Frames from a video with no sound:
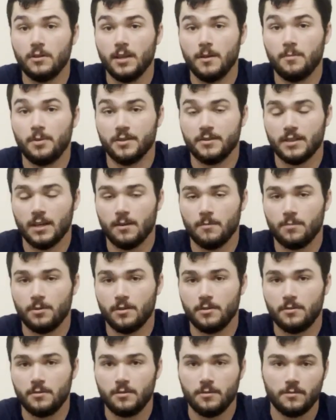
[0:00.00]
inputs
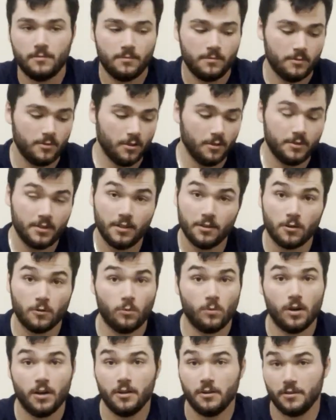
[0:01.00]
outputs. So it's either
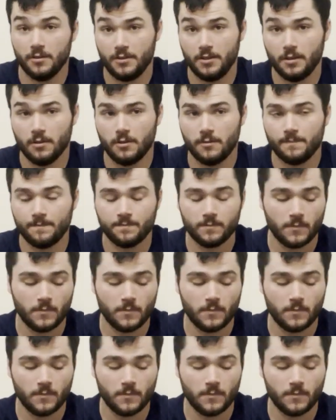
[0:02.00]
1 or 0.